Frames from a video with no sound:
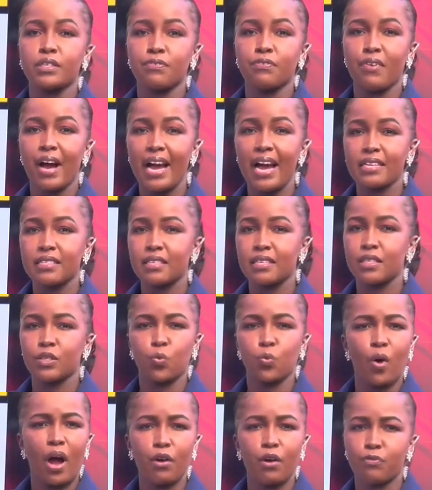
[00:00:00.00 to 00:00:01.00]

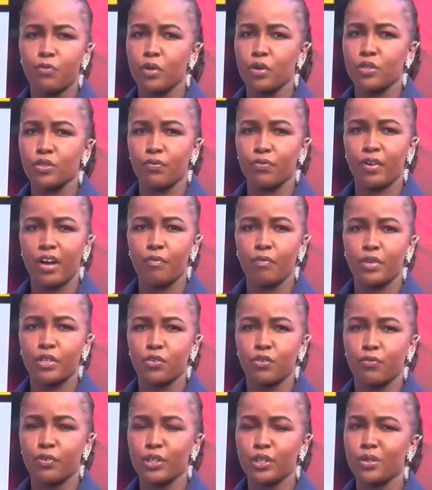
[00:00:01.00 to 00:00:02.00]
devices, work phones of
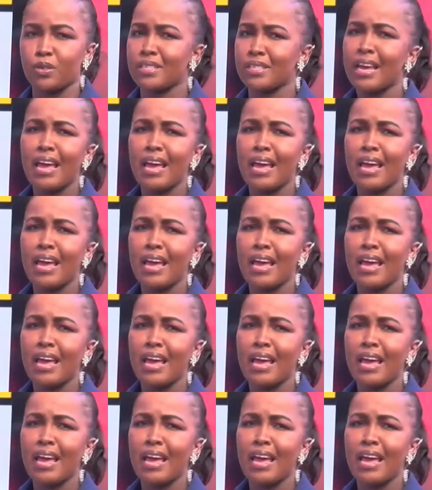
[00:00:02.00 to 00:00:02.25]
government officials,